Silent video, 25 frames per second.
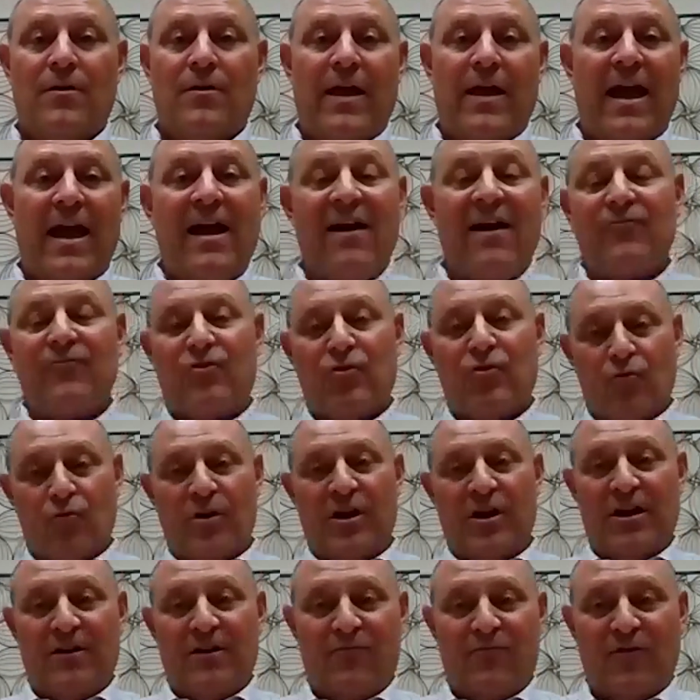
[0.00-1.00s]
After we
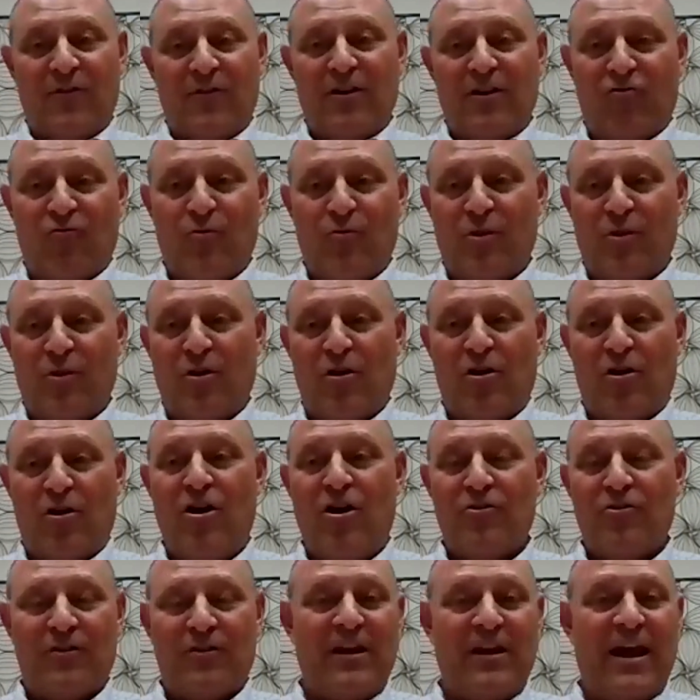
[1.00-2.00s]
get finished with our
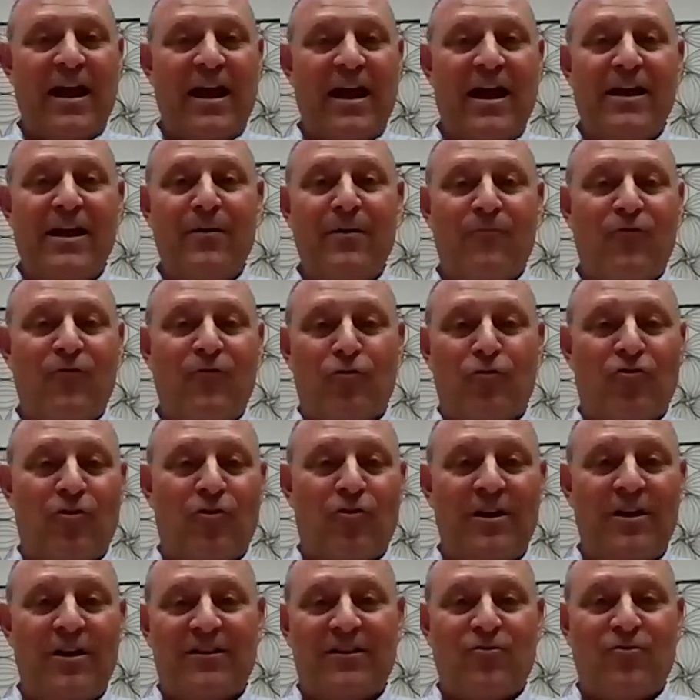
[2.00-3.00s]
call today, I unfortunately
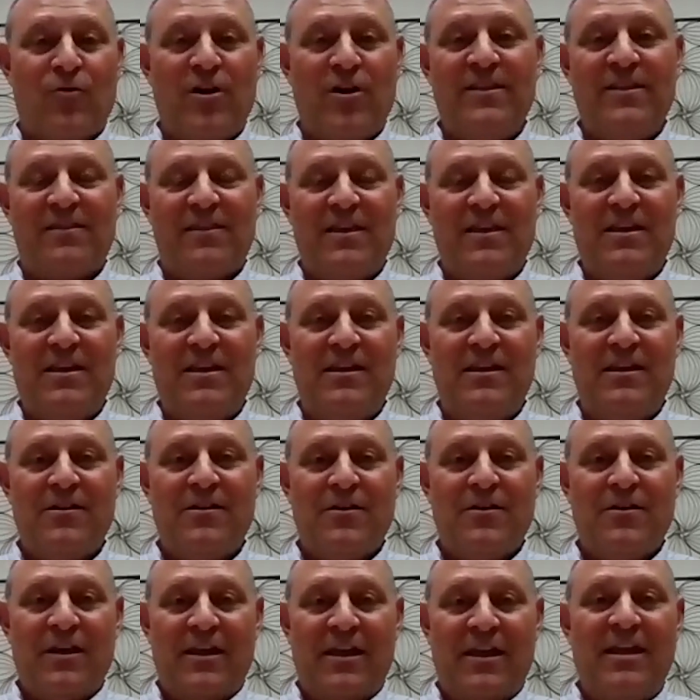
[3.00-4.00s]
get to write the
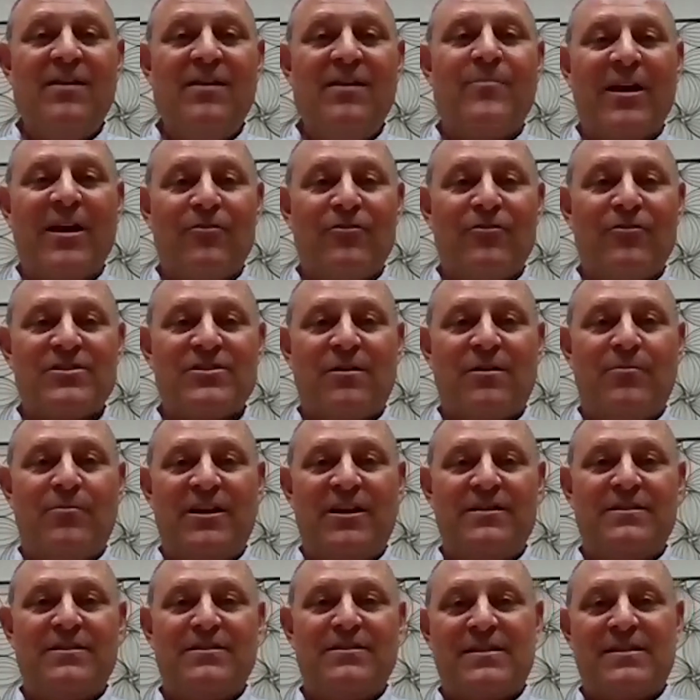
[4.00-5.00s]
email to somebody
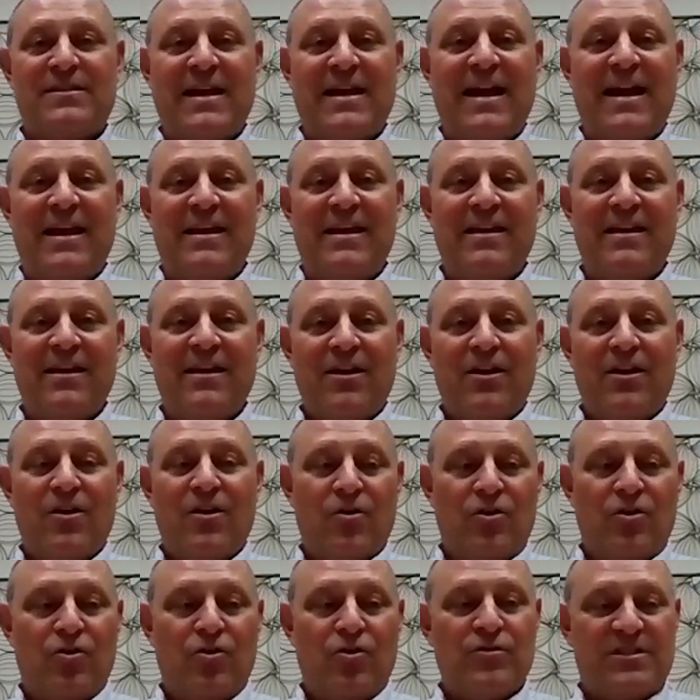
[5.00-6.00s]
and say,
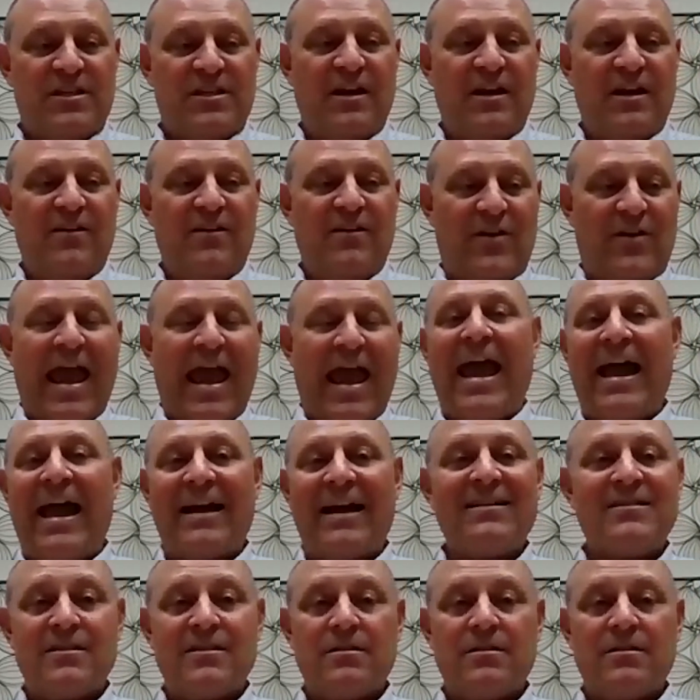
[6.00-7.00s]
you received
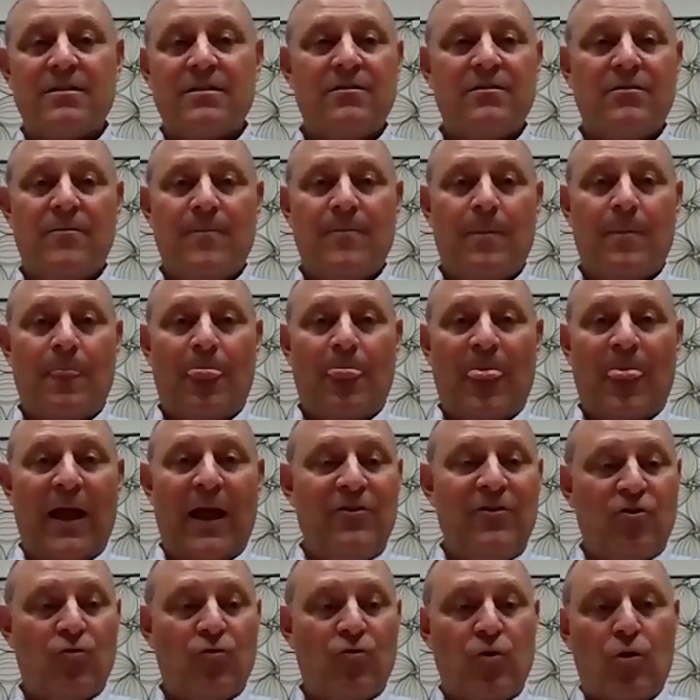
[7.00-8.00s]
X
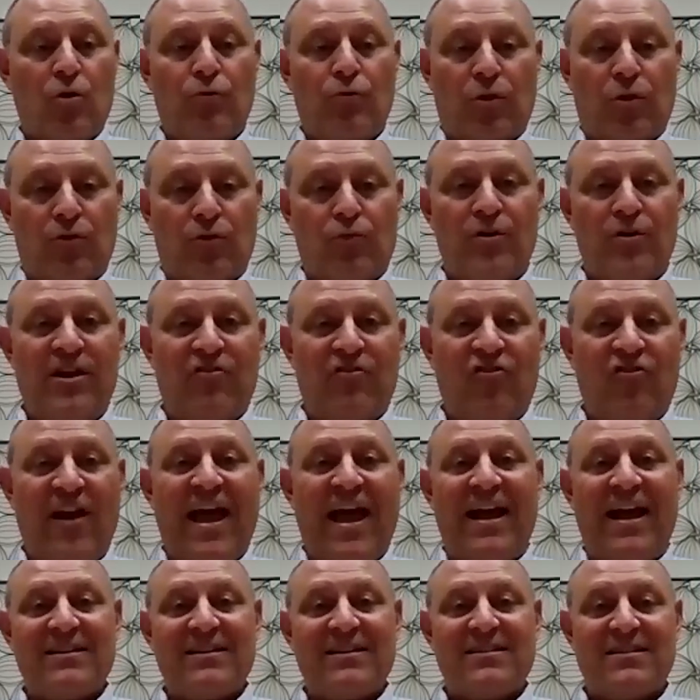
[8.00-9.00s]
and you wrote 3
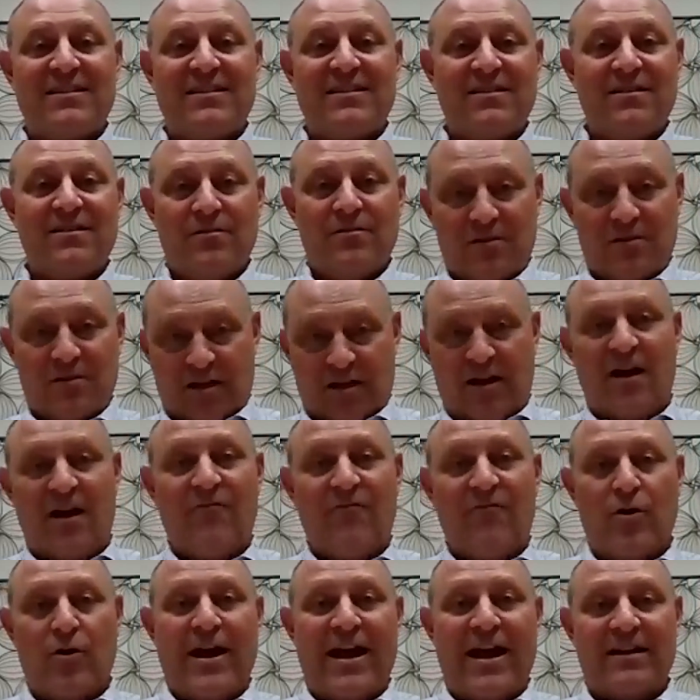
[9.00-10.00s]
checks to
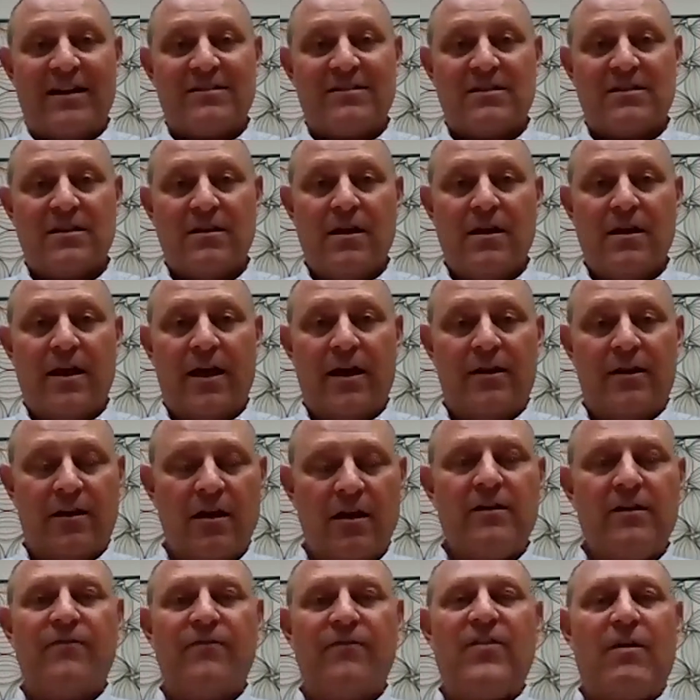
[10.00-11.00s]
cover X, and
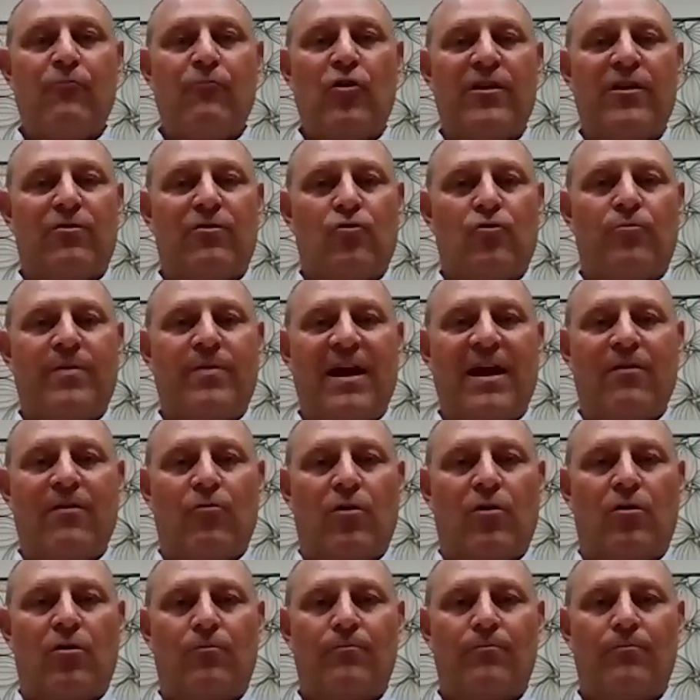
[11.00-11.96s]
none of them went through payroll.